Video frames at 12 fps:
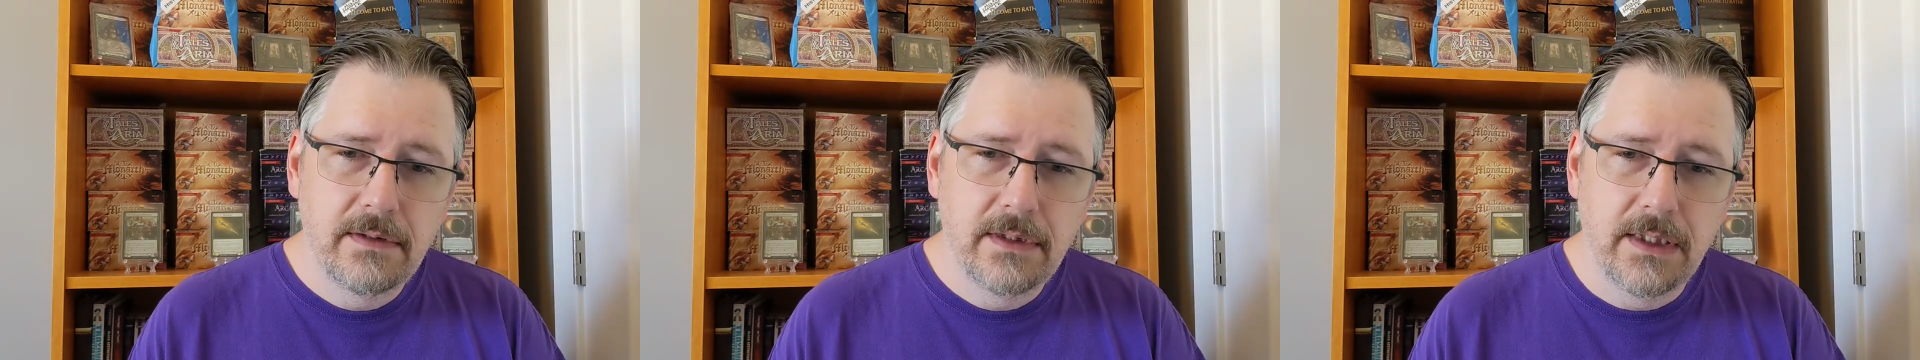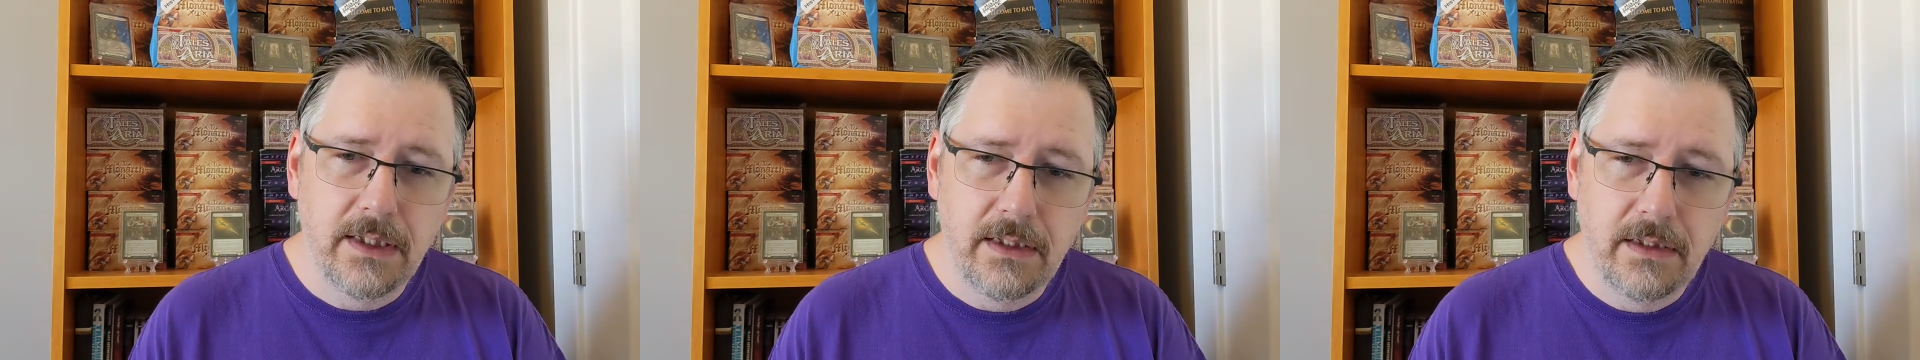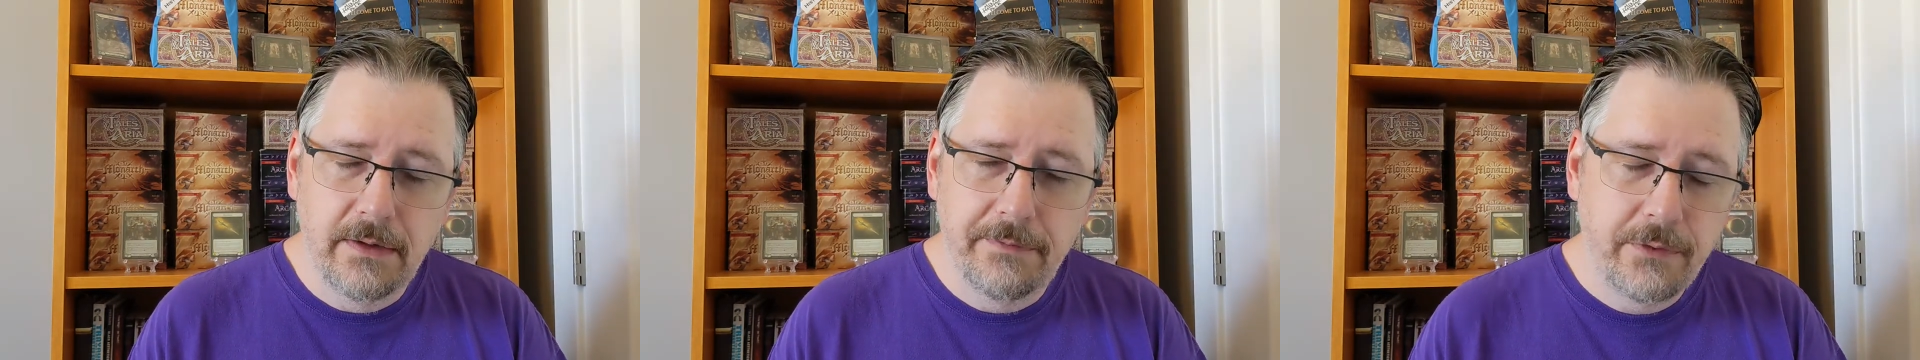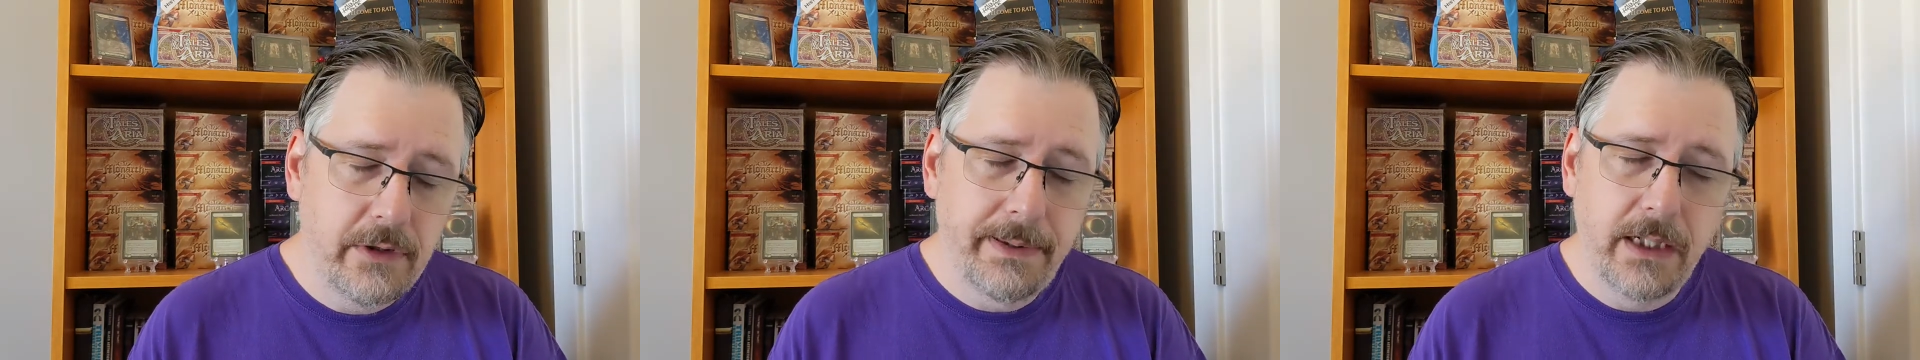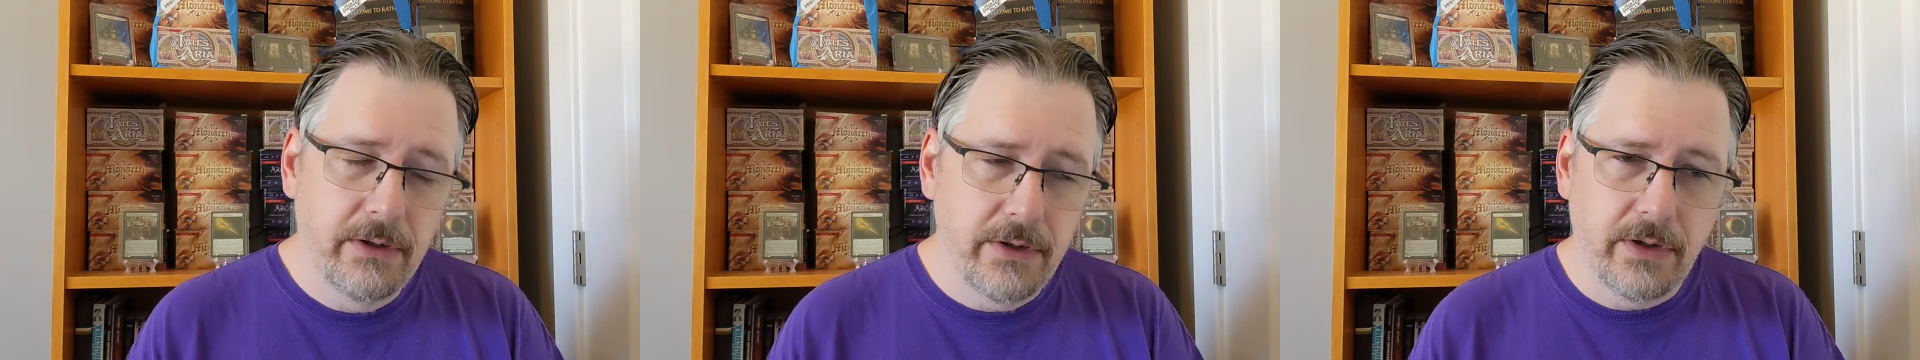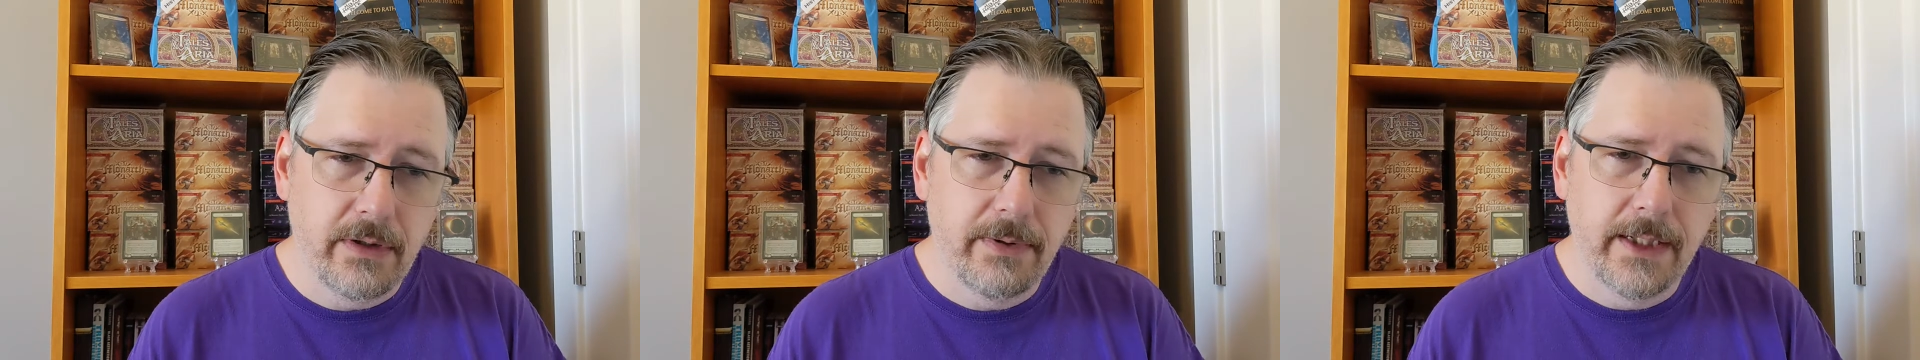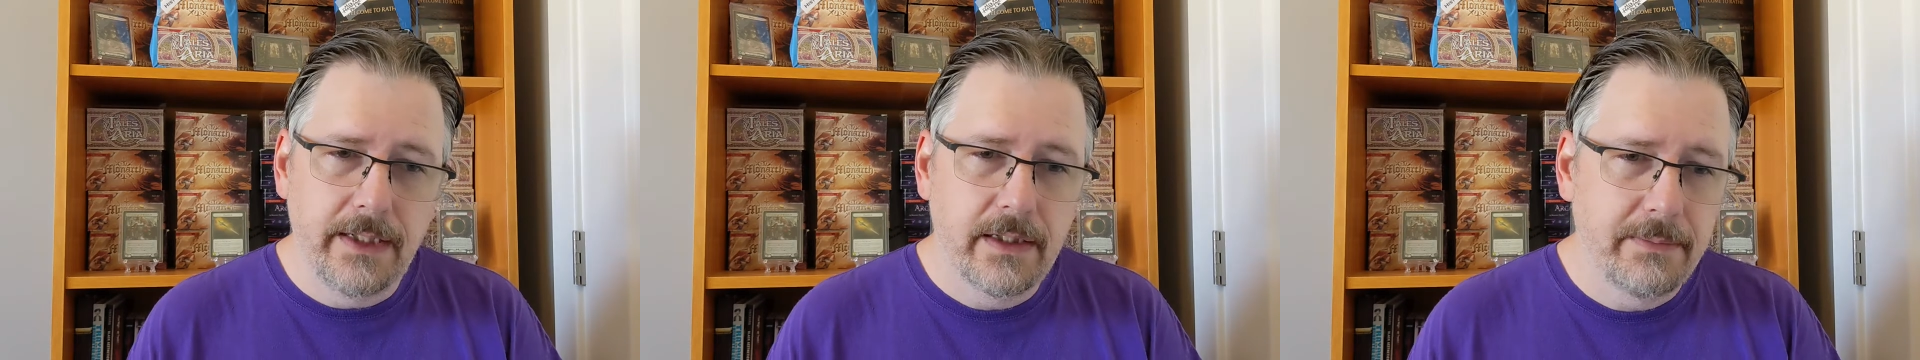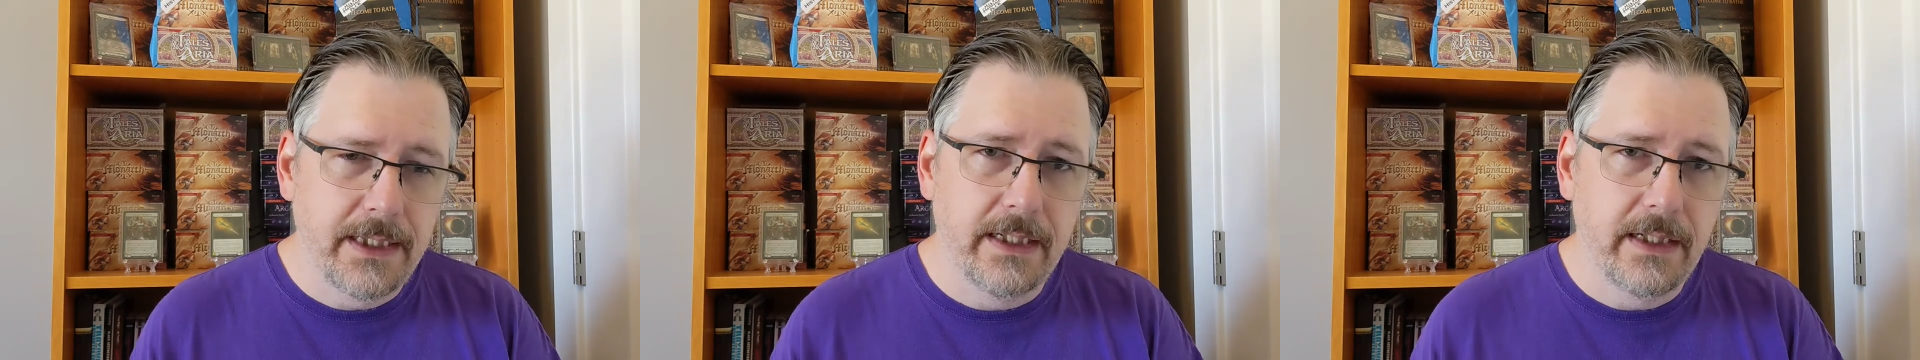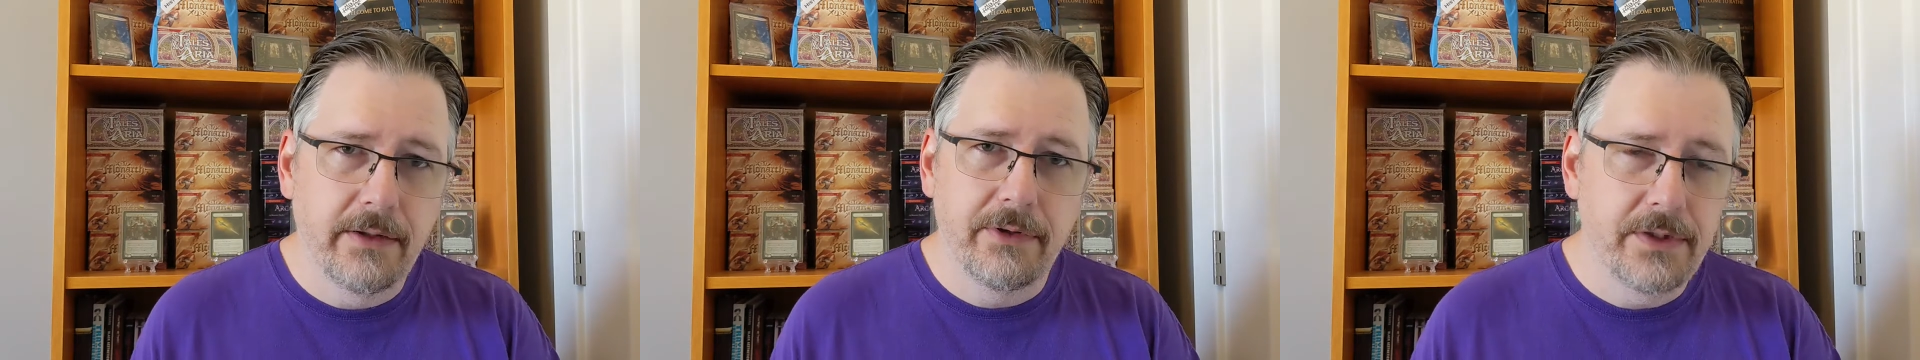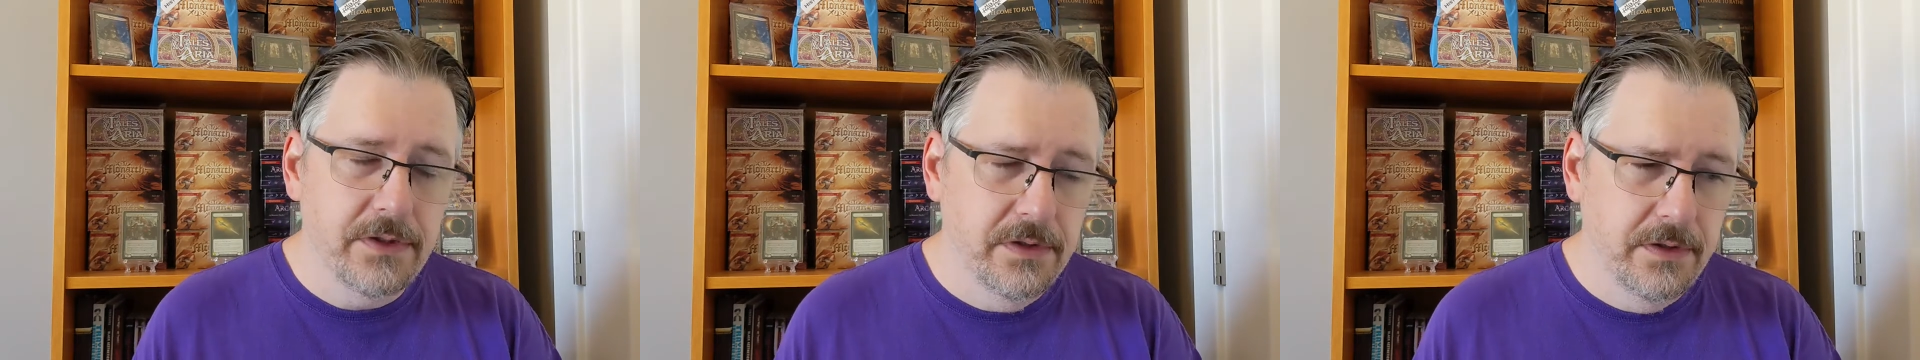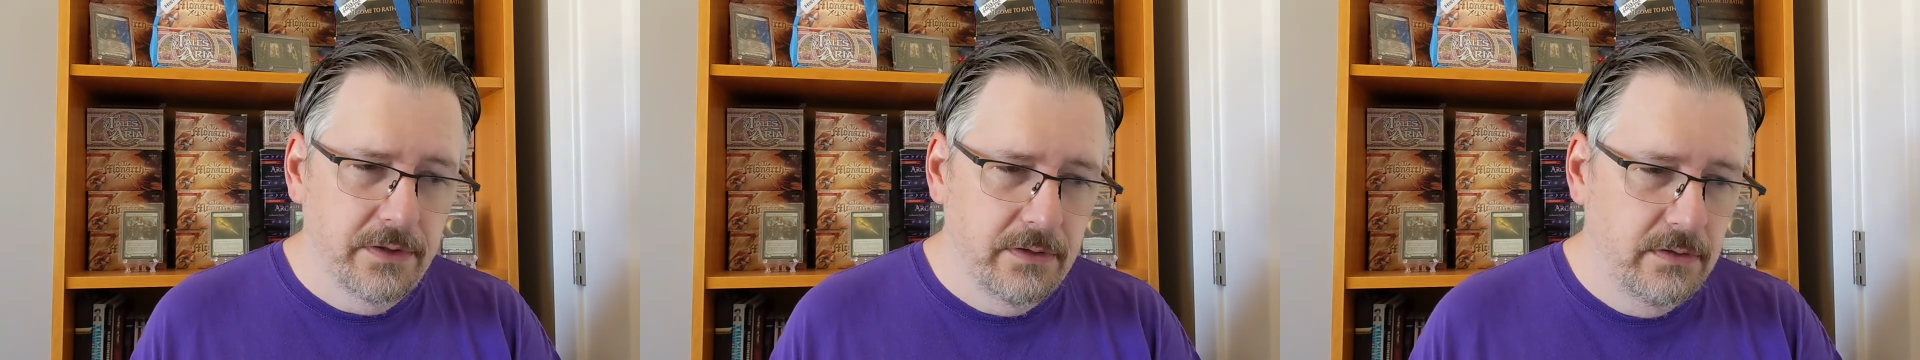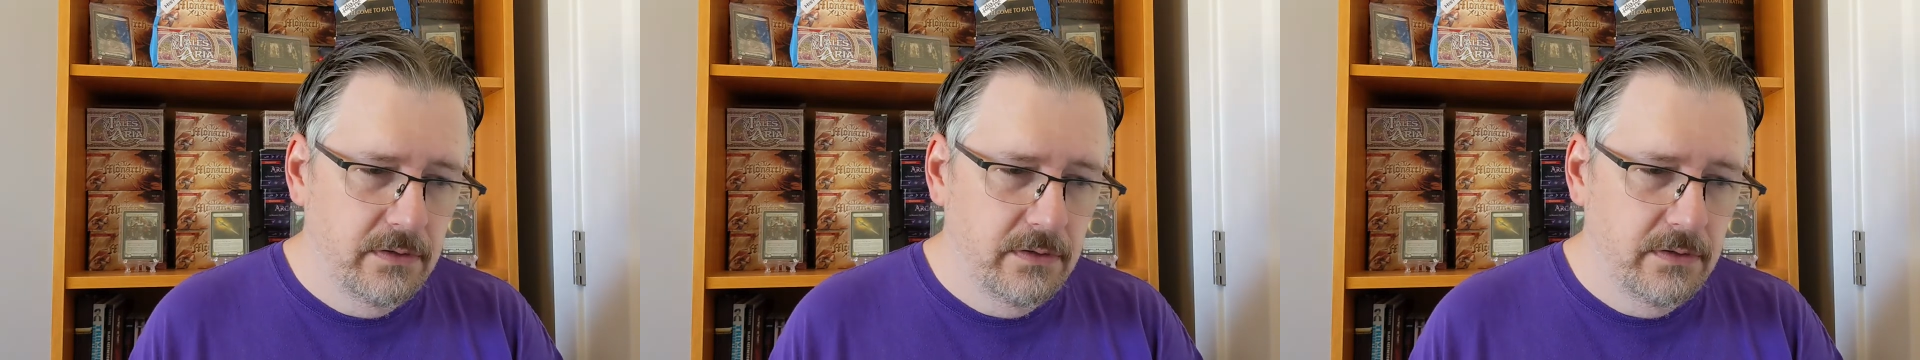a 4-power Dawnblade coming in every turn